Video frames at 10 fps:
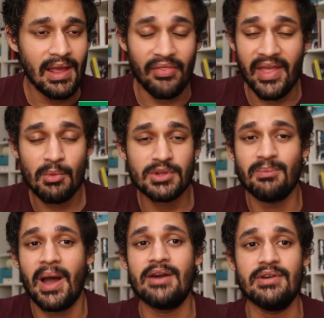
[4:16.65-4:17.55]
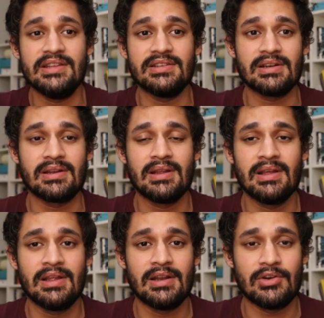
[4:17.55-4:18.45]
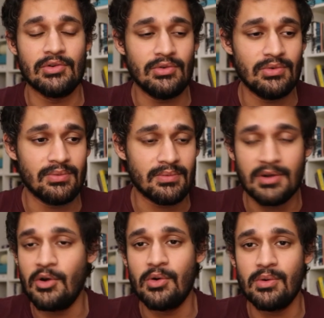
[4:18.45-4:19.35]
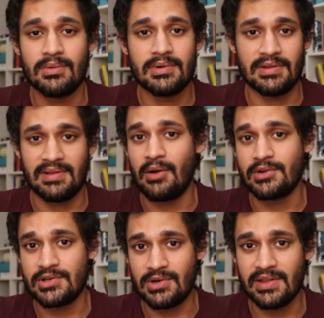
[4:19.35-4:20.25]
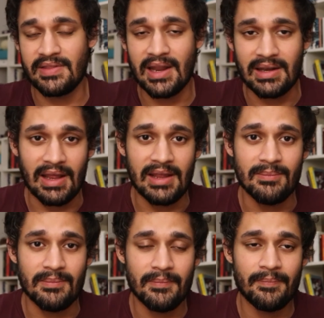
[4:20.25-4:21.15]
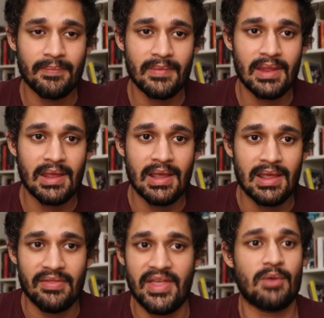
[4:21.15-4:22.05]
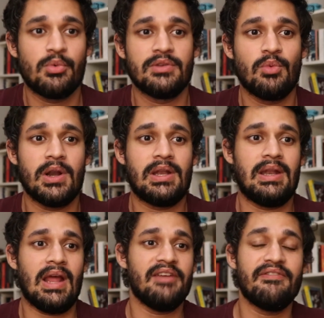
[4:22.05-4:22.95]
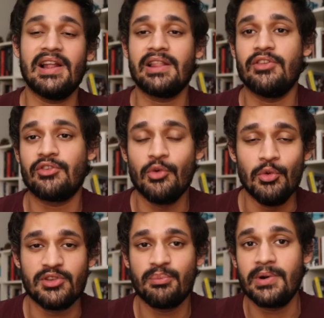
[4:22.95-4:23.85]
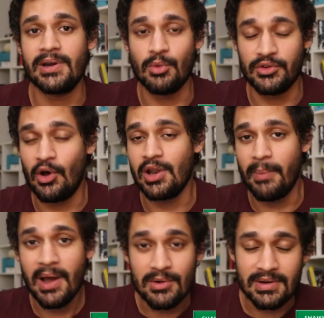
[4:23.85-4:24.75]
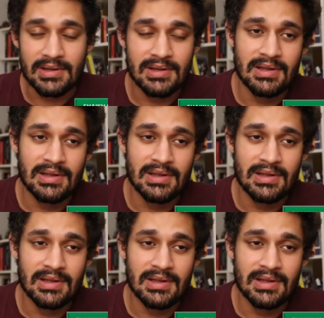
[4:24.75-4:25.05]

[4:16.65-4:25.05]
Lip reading: And that was my reason to go to South Shore at that time. That was what I felt the school spirit was all about.